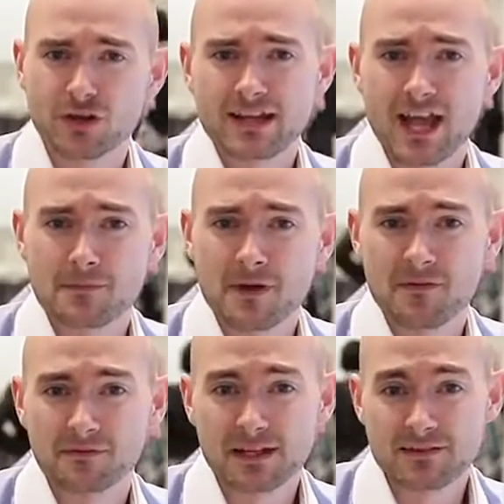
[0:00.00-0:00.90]
you're trying to get
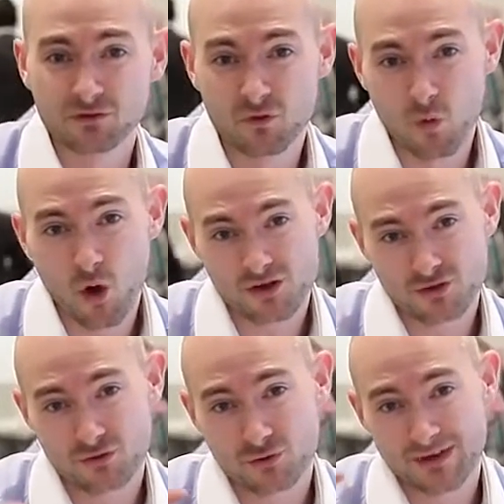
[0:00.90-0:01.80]
a bit of a flavour of
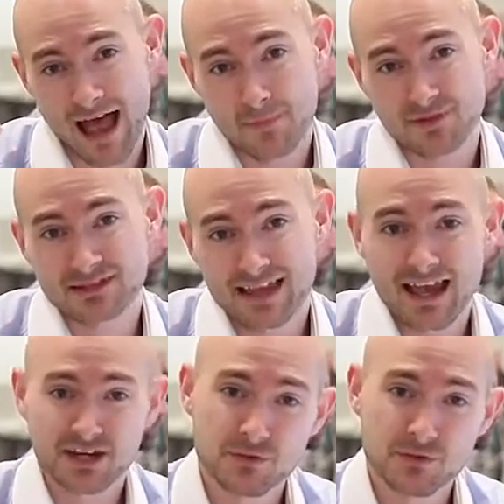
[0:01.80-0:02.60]
what is going to go and happen